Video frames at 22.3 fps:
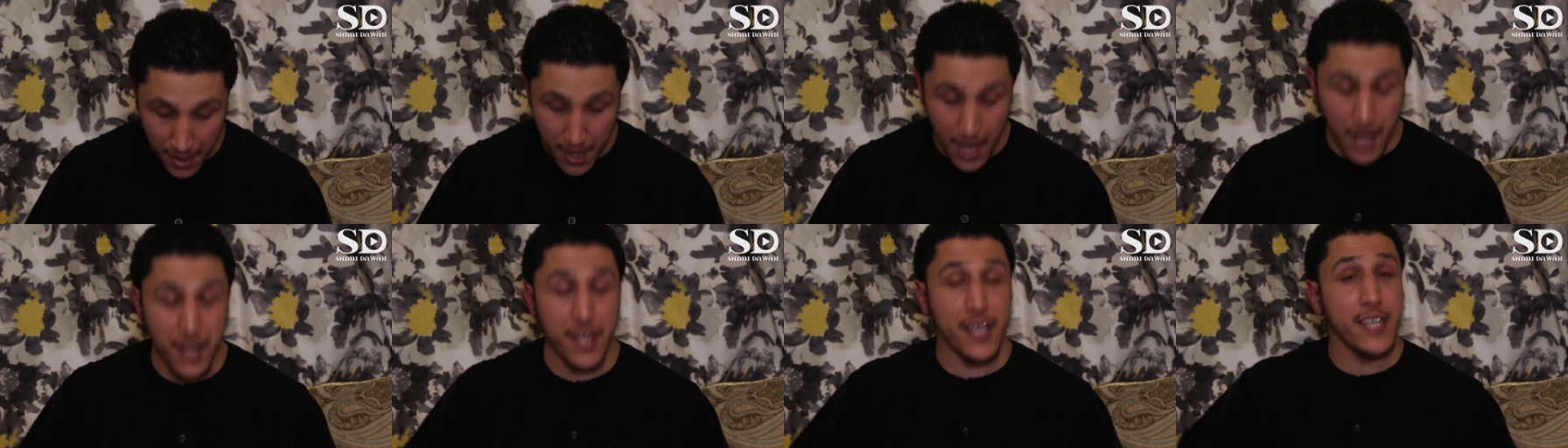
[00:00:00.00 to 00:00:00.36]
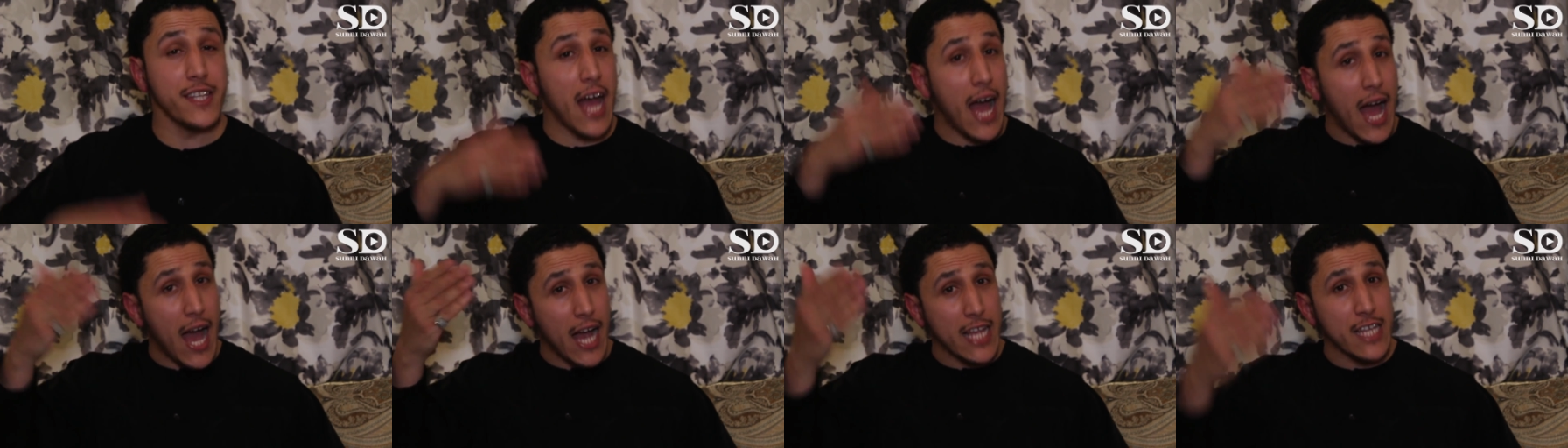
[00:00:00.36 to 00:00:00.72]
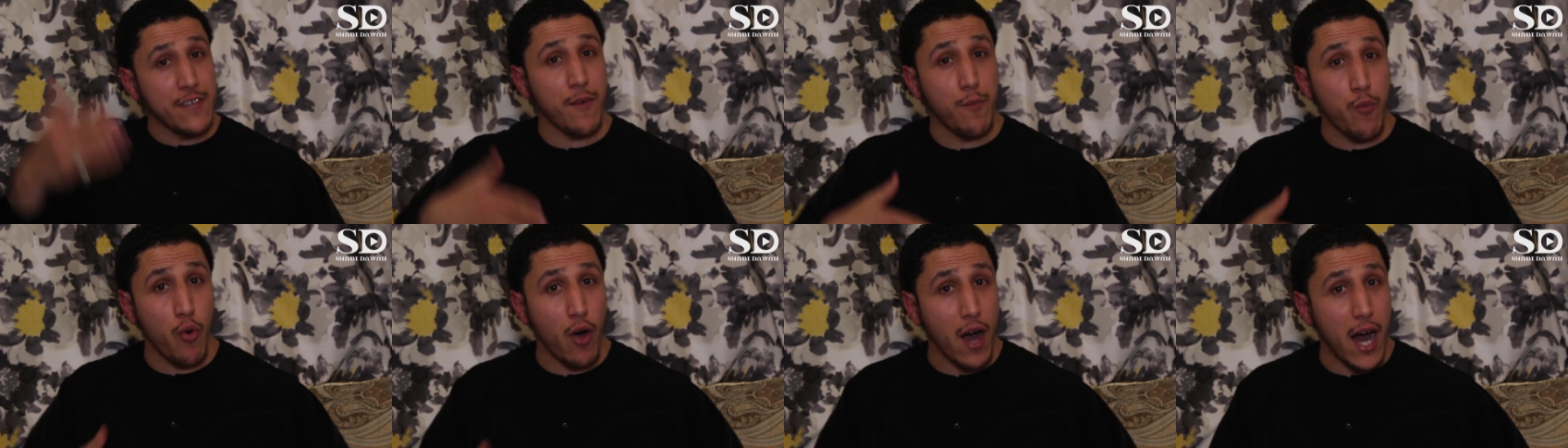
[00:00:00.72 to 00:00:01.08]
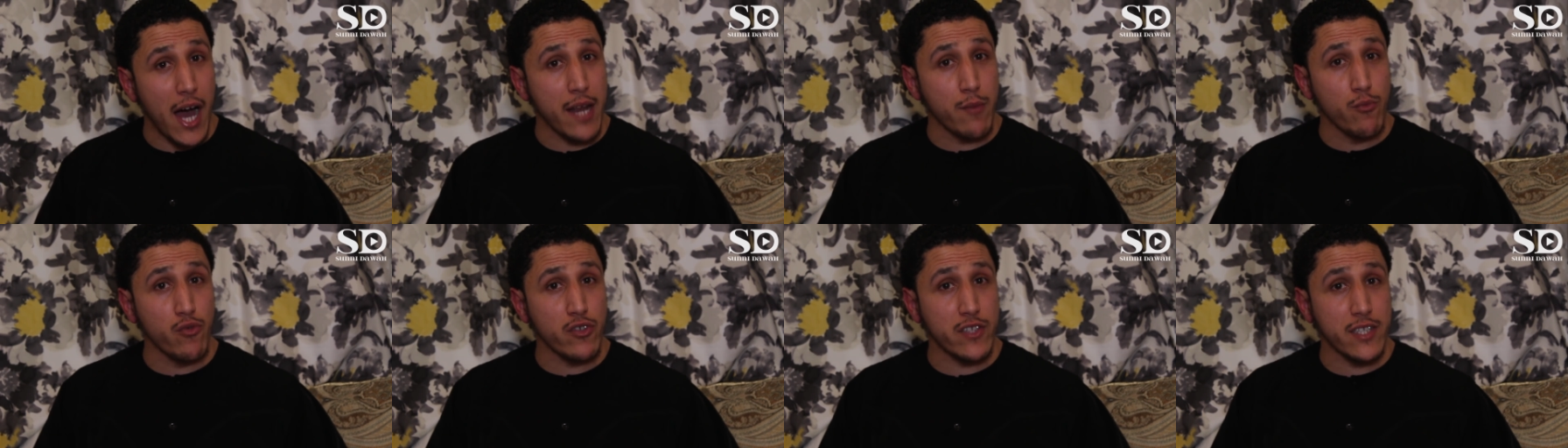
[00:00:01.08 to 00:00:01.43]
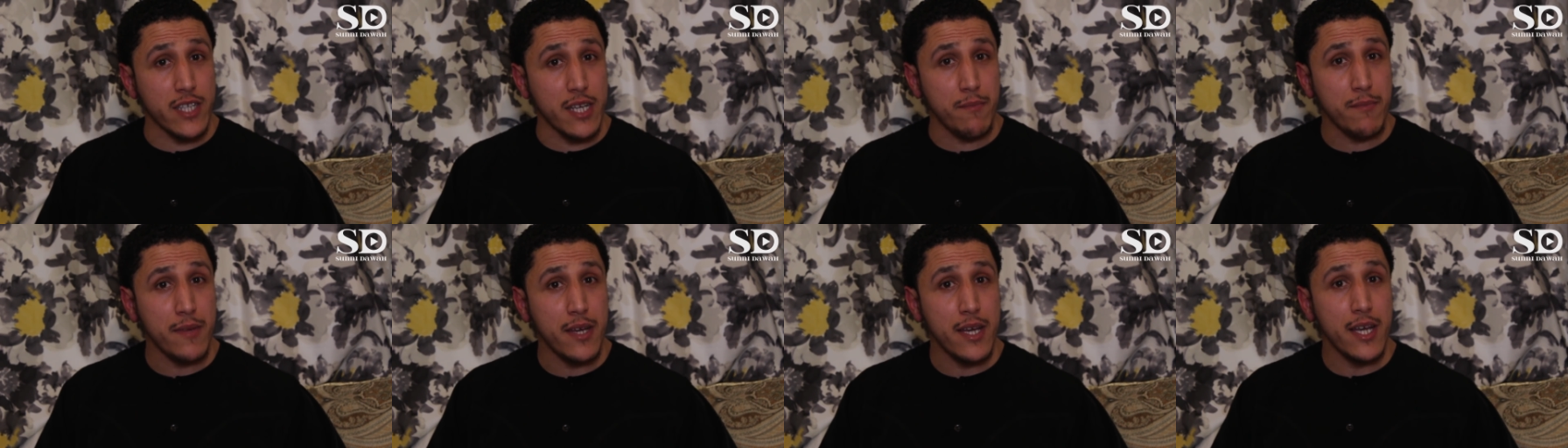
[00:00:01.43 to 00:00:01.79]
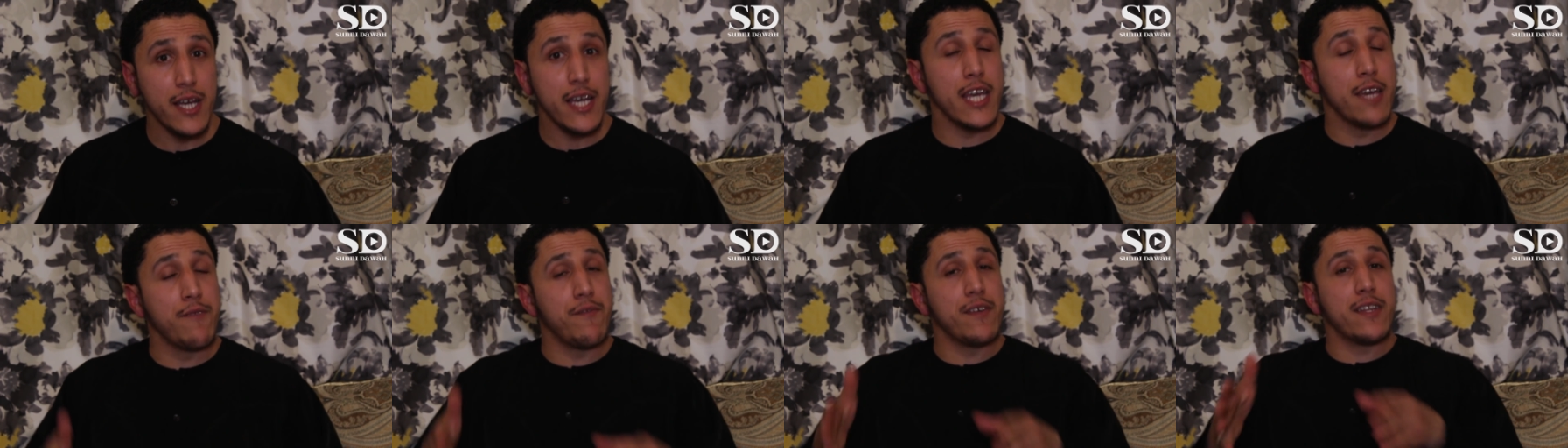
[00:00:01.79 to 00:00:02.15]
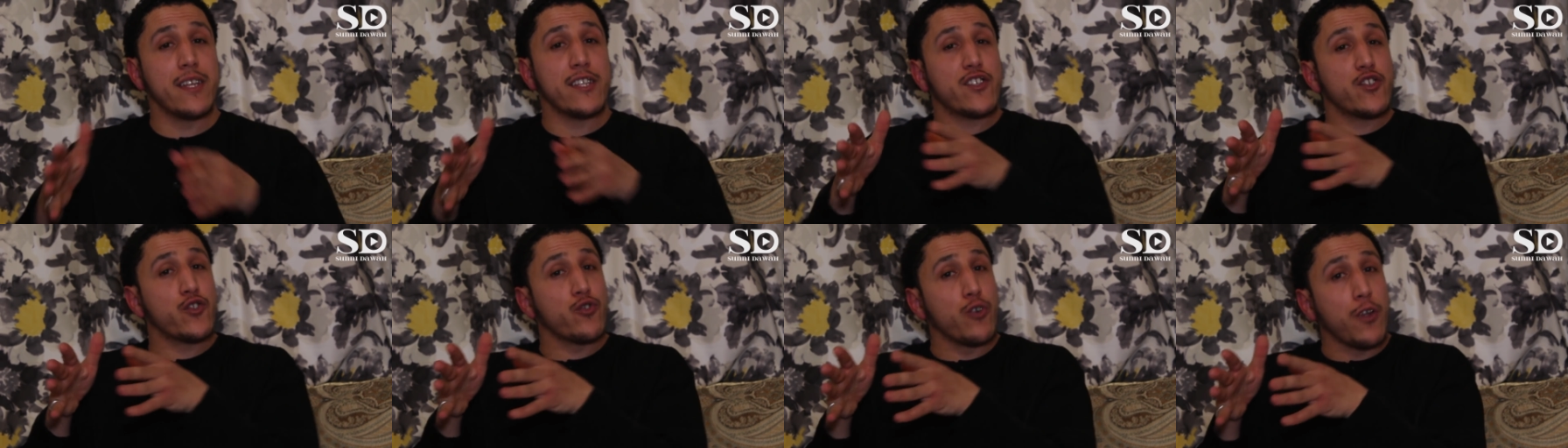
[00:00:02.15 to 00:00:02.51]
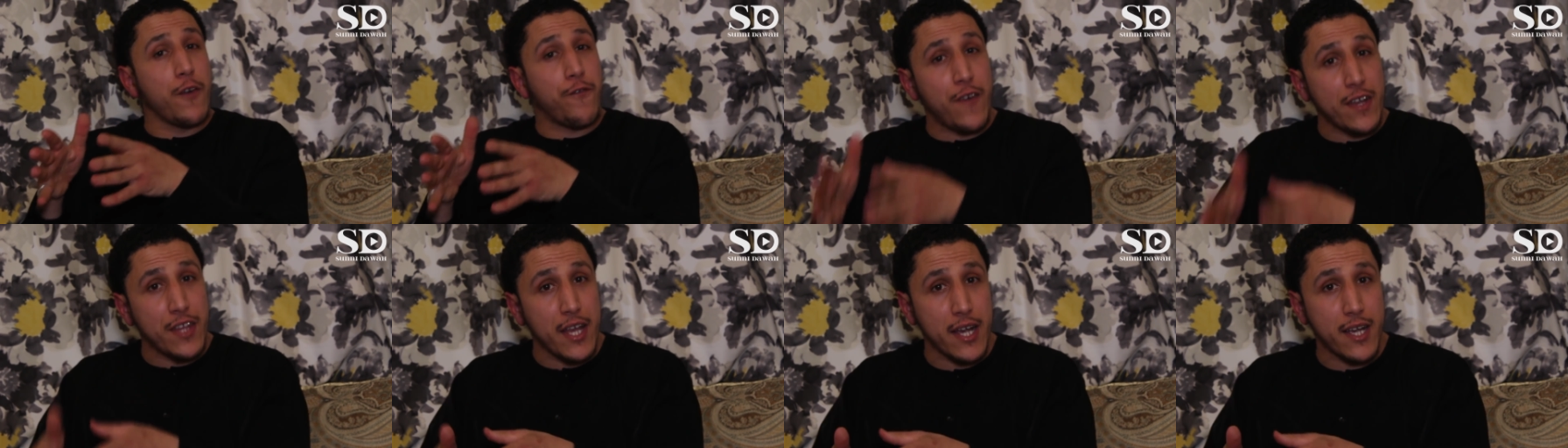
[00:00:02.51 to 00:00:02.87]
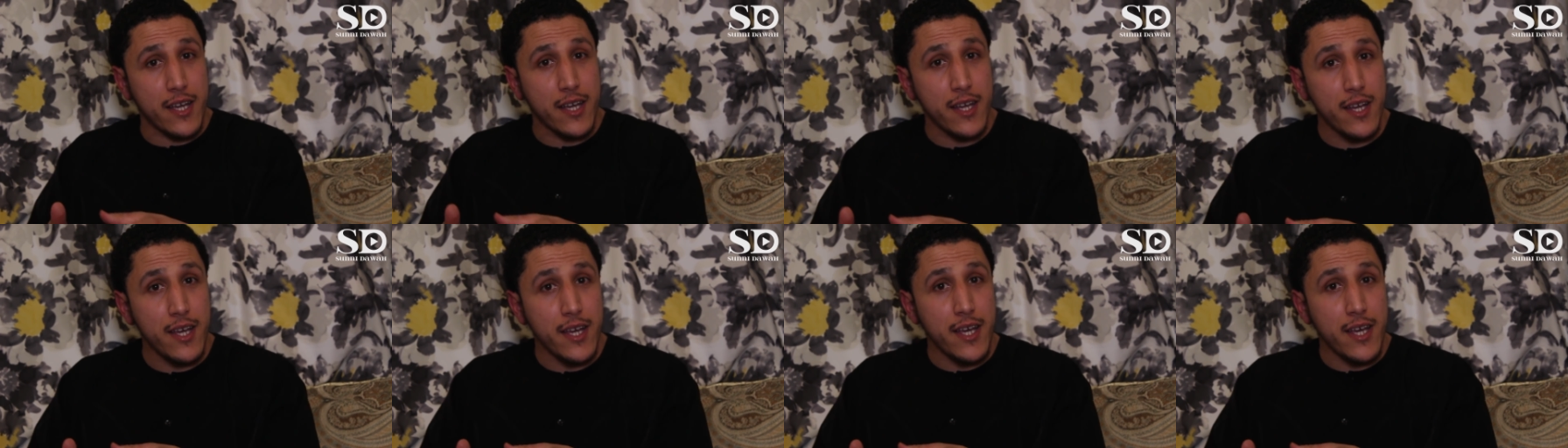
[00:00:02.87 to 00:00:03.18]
And in the hadith of Bukhari Muslim, even the story of Fadak,